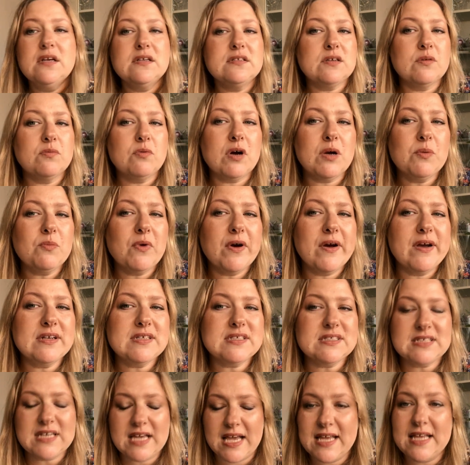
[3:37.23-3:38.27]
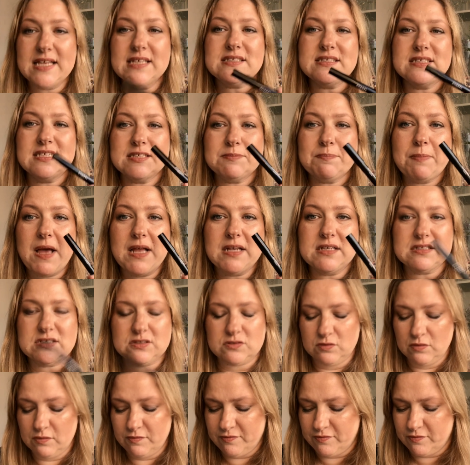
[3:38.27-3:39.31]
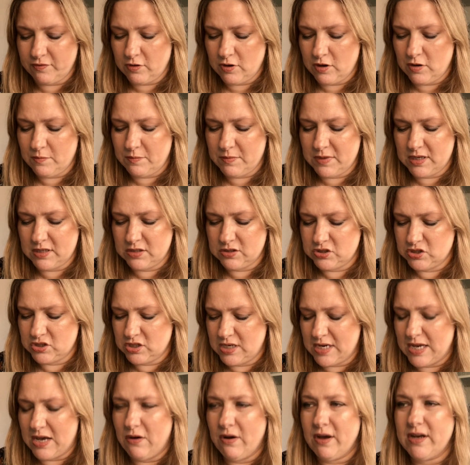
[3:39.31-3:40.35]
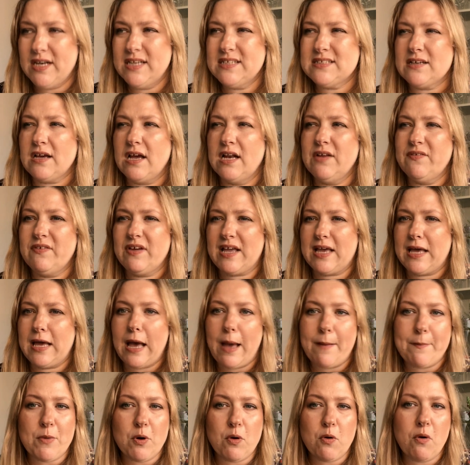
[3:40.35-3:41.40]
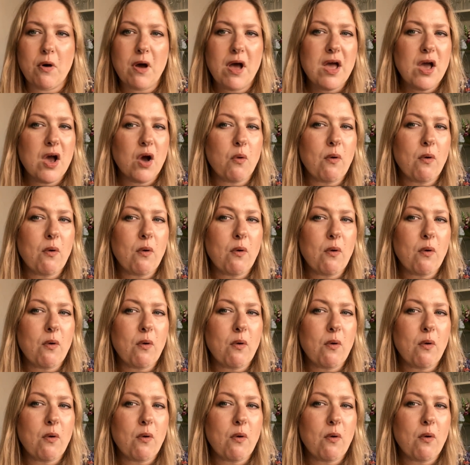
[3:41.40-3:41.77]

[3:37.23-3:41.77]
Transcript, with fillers: So what I'm wearing today is this pencil from Chanel and it's kind of a camel,